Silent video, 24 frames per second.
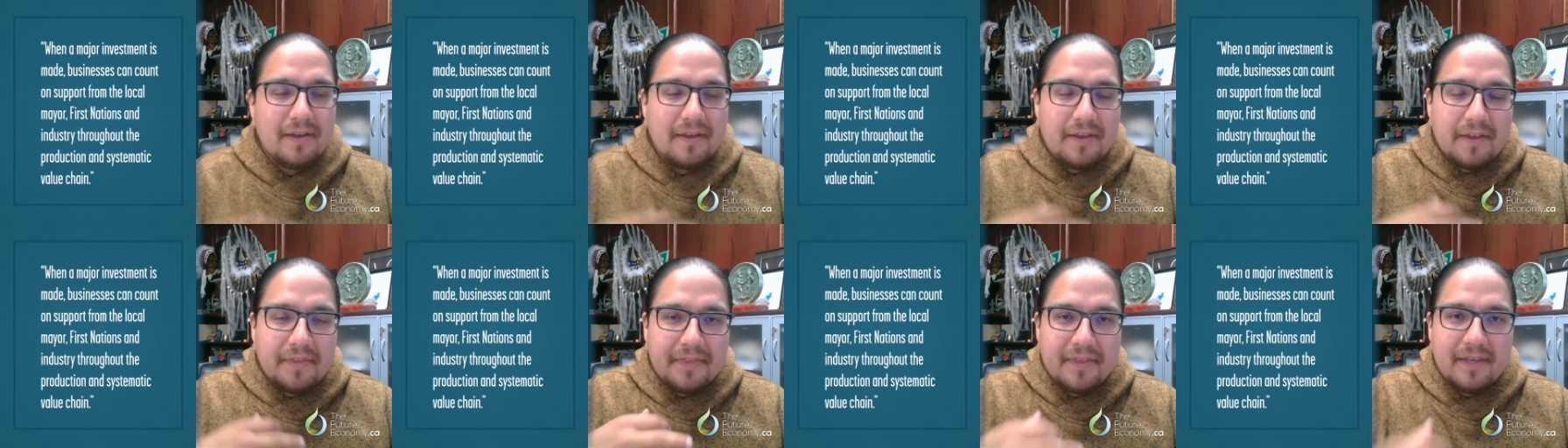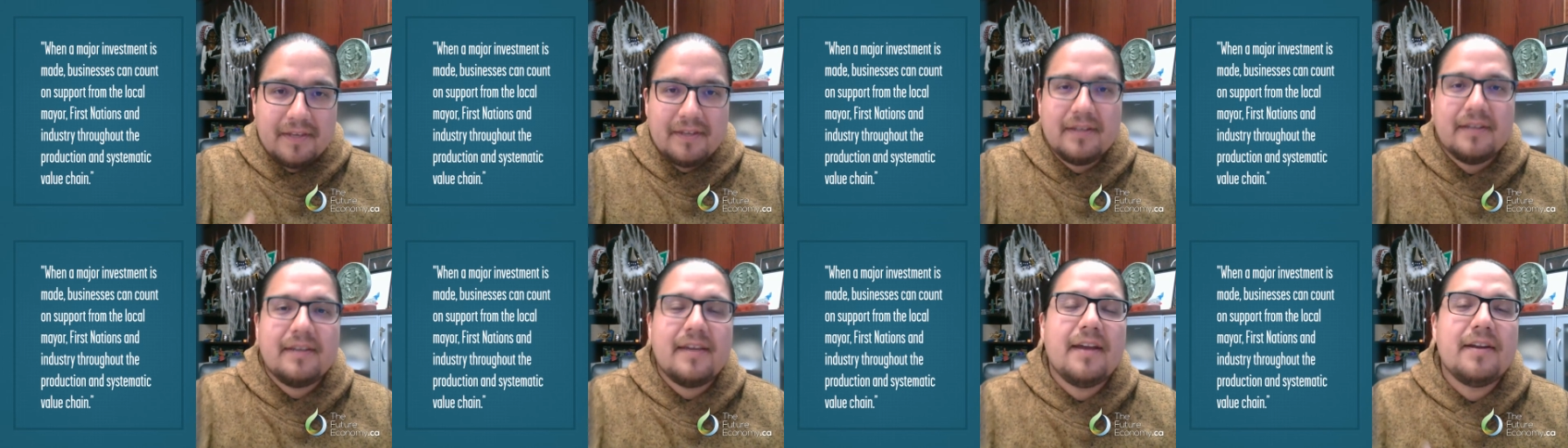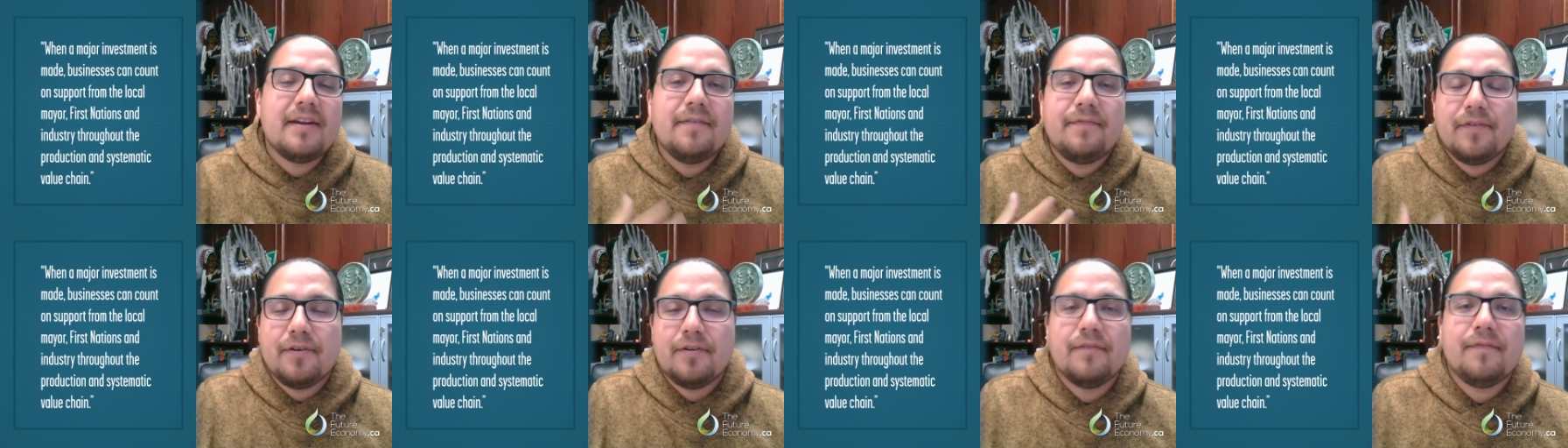I think
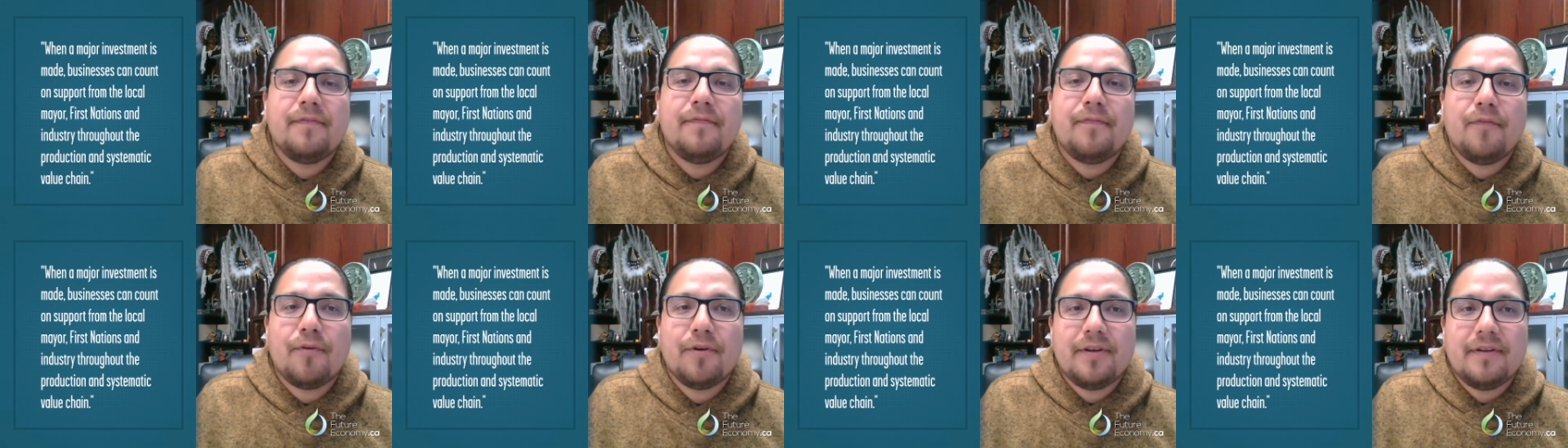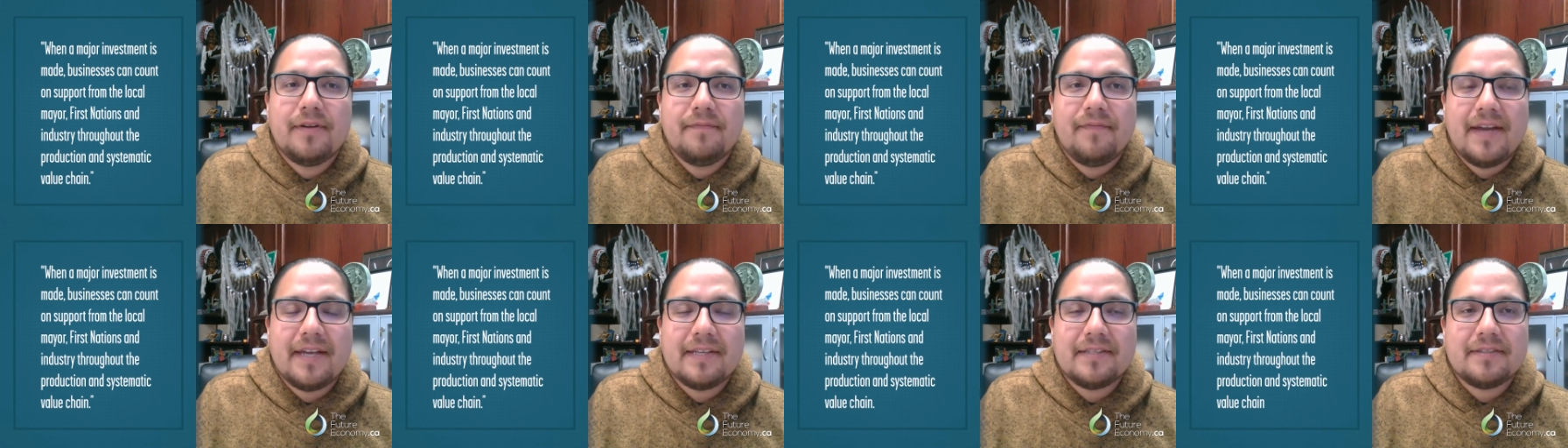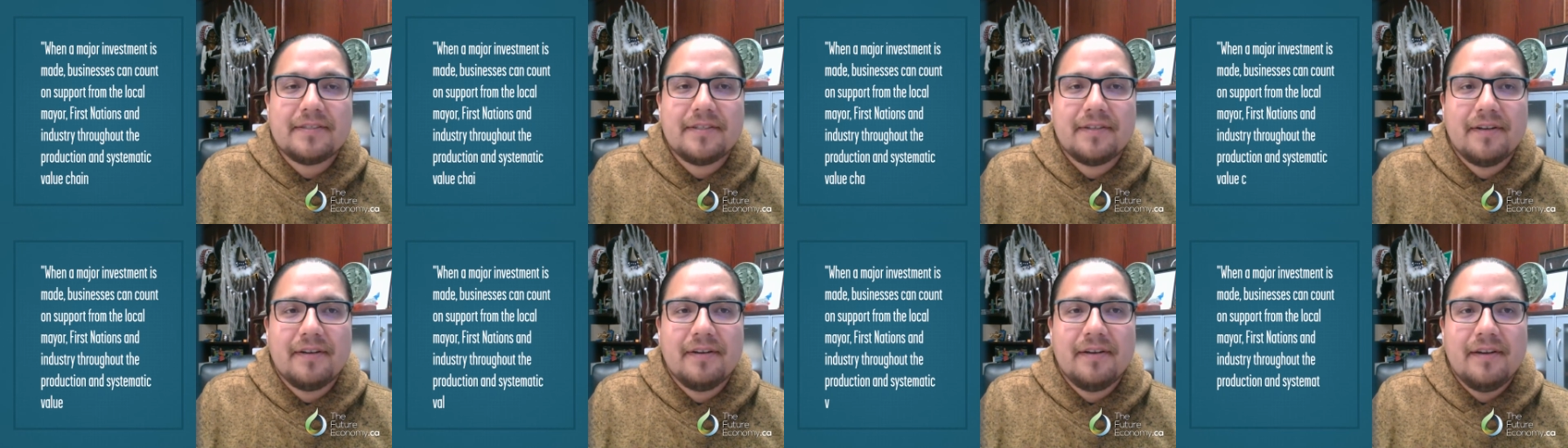again, if you're a foreign
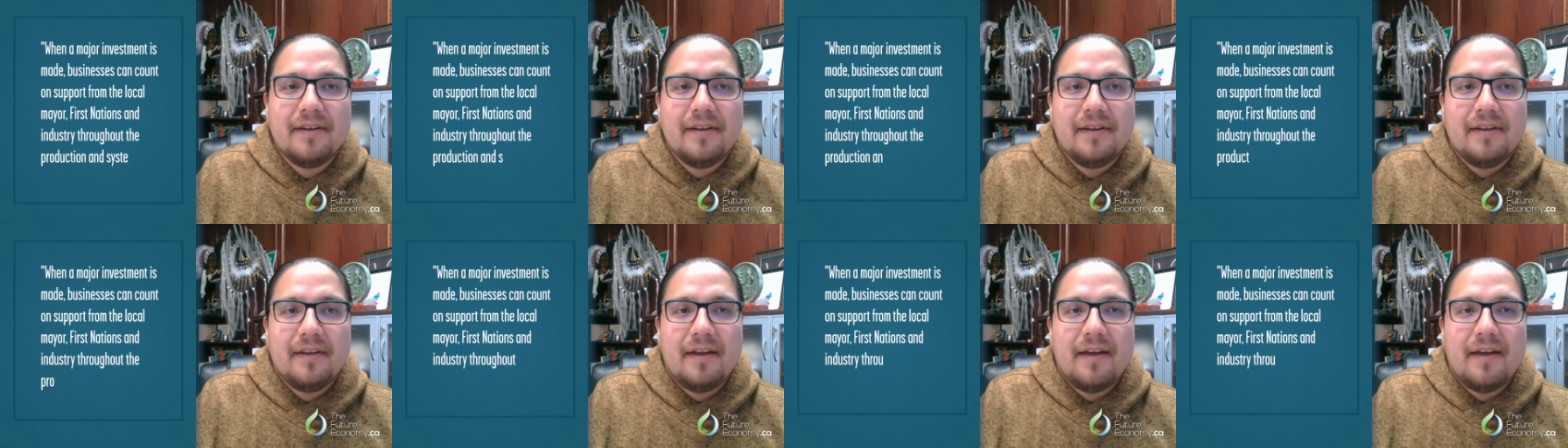investor,